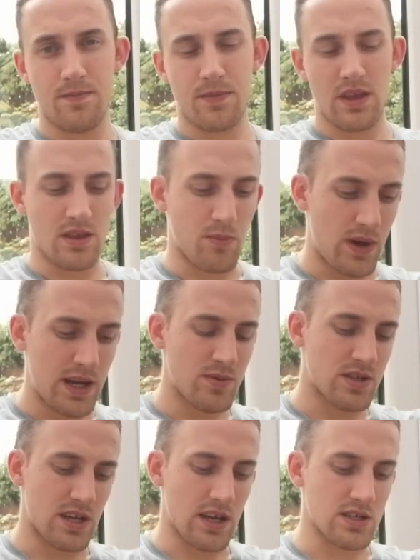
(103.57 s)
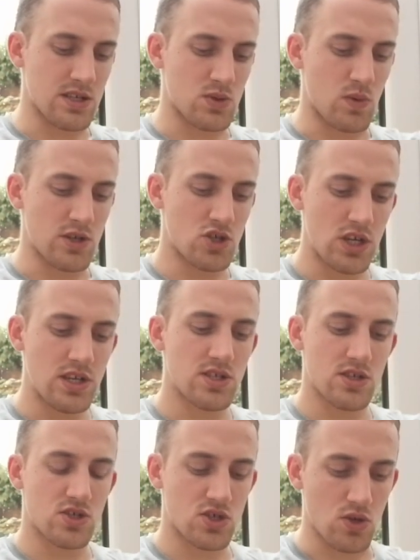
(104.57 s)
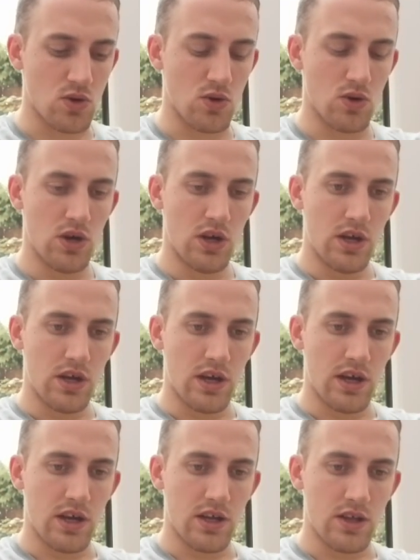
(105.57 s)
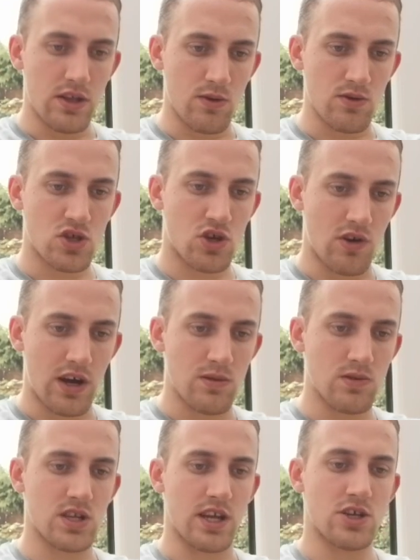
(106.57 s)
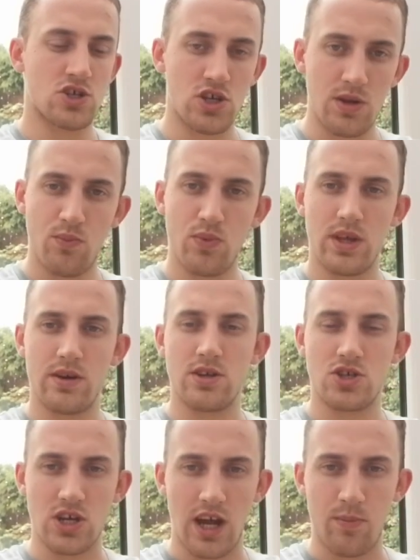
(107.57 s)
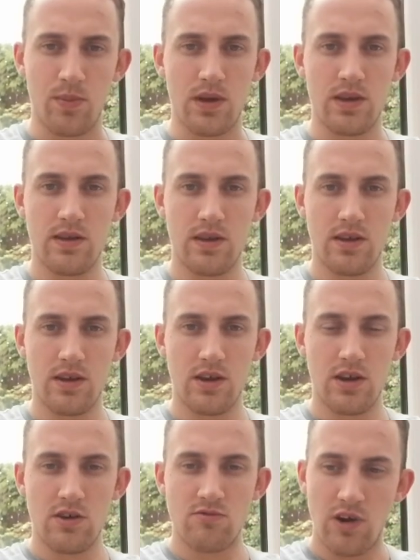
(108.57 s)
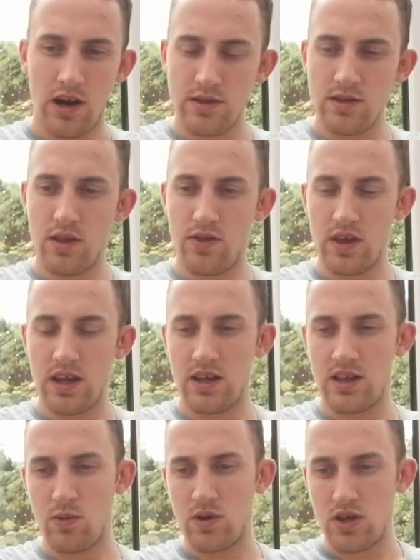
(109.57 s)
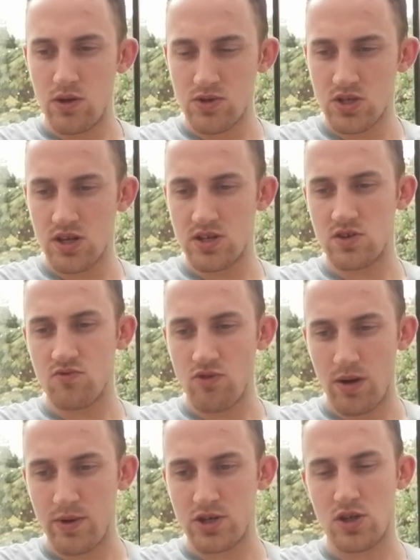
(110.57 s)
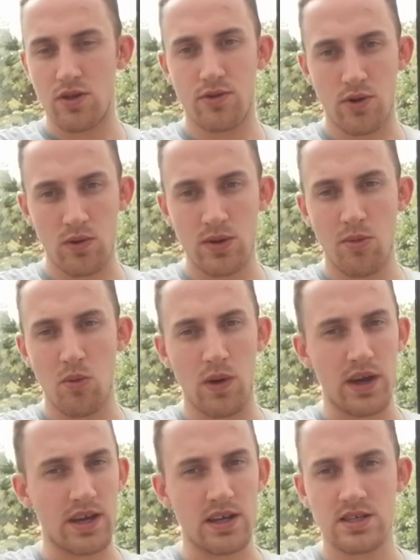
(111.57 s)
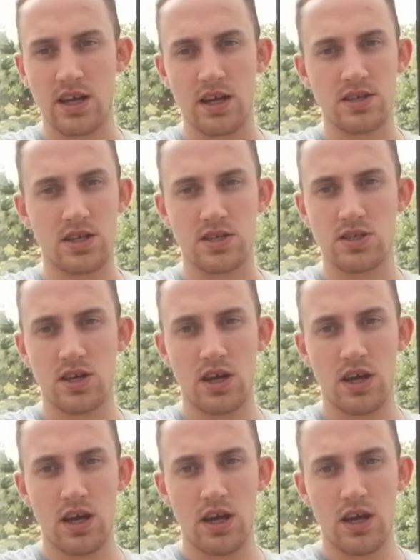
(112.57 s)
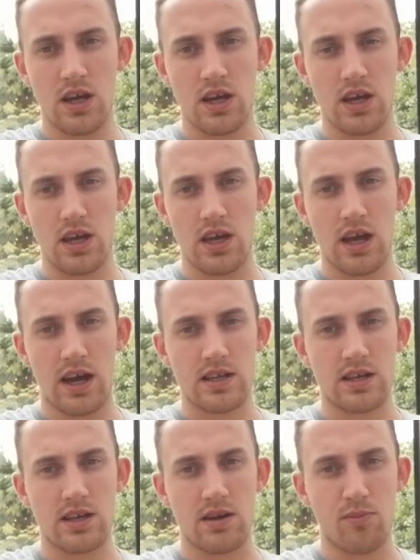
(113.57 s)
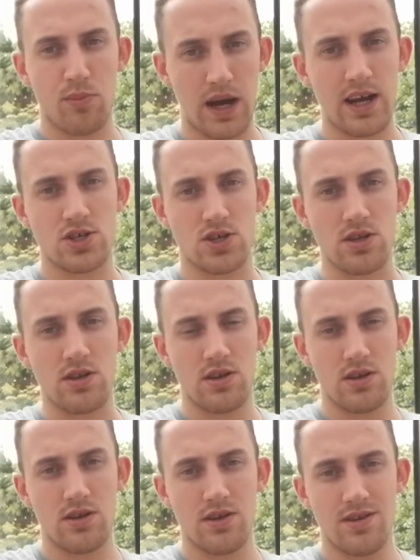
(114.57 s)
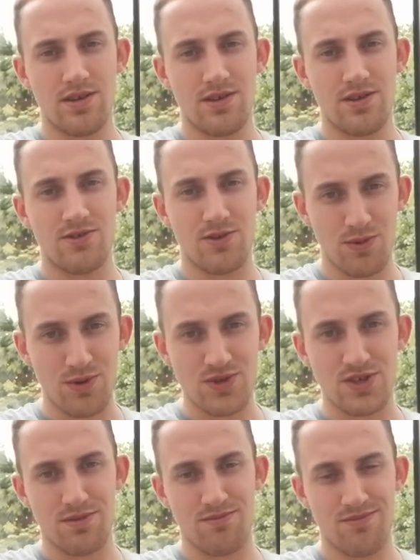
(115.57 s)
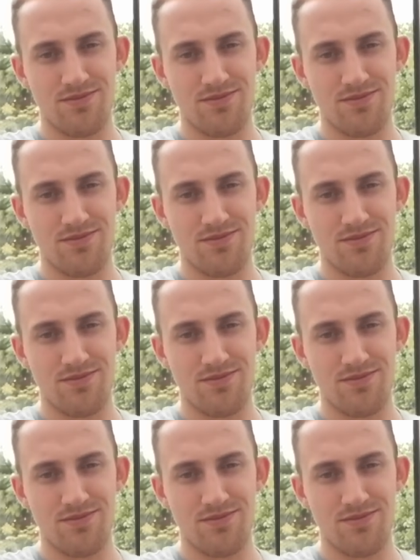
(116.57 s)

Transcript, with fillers: The Bible tells us when Jesus saw uh, those crowds like sheep without a shepherd, rather than thinking they were useless and rubbish and throwing them away, it tells us he had compassion towards them